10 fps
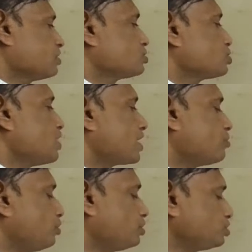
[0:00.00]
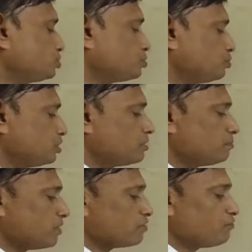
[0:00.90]
So according to rule
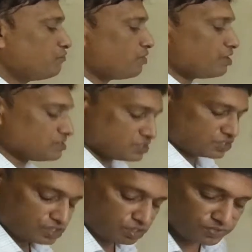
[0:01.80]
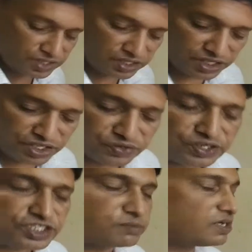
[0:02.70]
number first of the
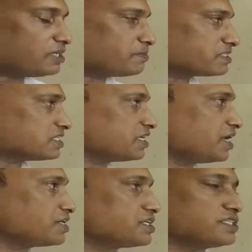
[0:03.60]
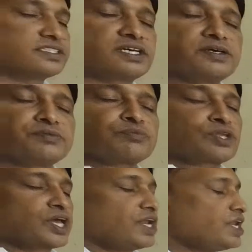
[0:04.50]
irreducible representations,
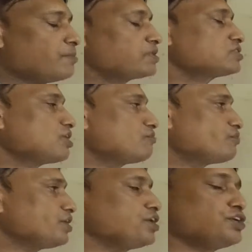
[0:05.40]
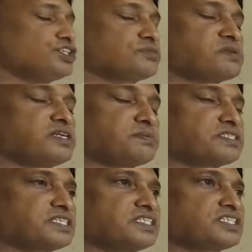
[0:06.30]
numbers of irreducible
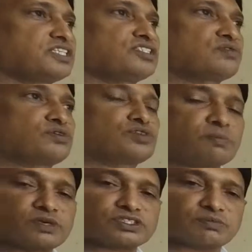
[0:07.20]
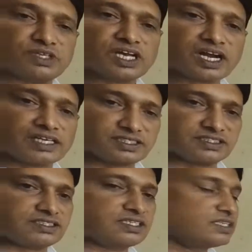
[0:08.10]
representation is equal to numbers of the
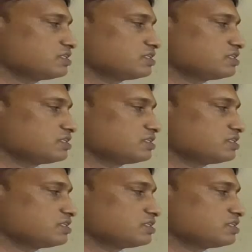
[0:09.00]
classes.